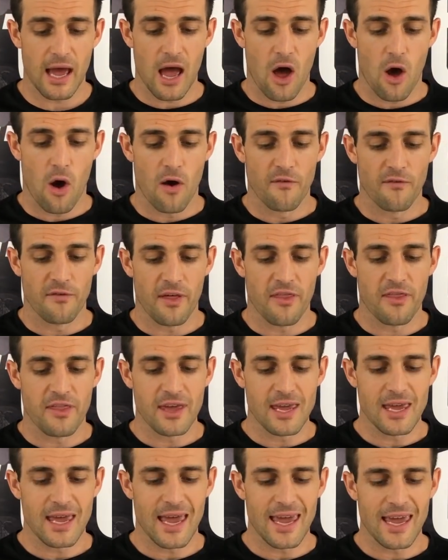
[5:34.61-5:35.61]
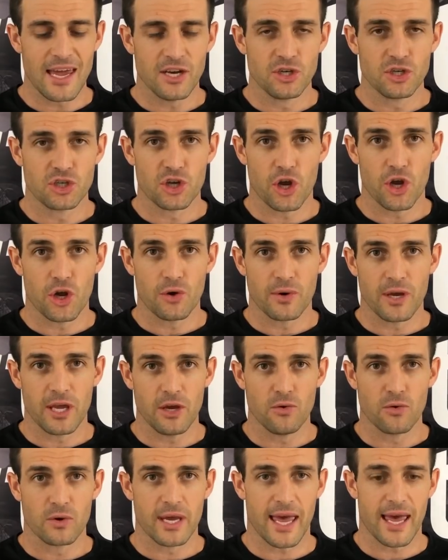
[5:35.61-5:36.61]
of the internal
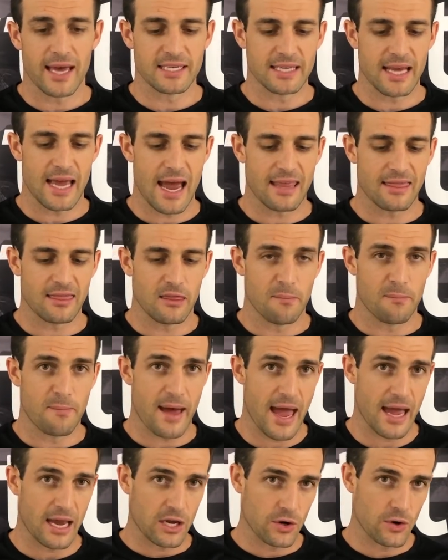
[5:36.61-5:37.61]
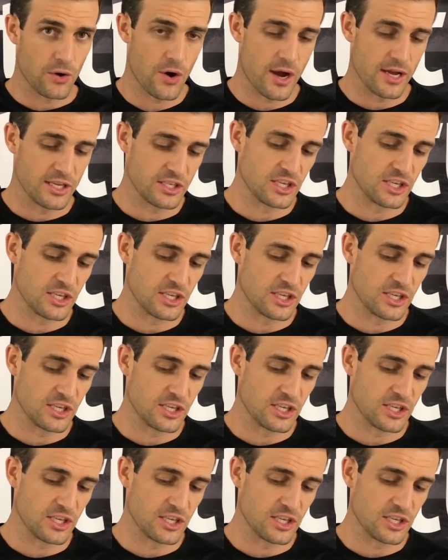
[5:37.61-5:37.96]
heel counter at the back, all right?